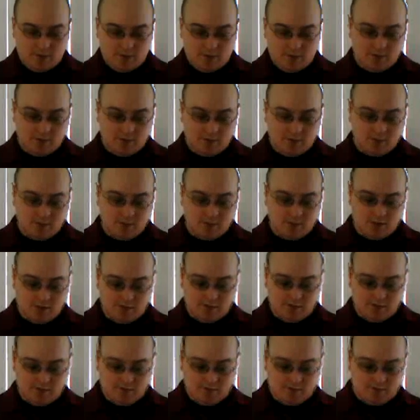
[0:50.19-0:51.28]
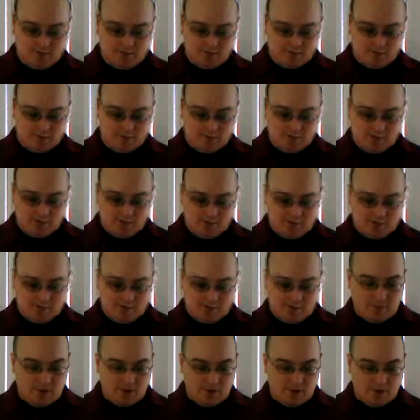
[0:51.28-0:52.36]
then we ensure that we reach a
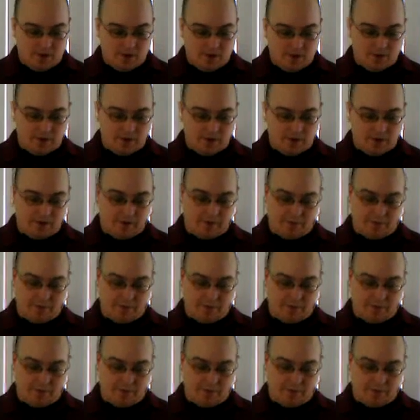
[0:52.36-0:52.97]
wider audience.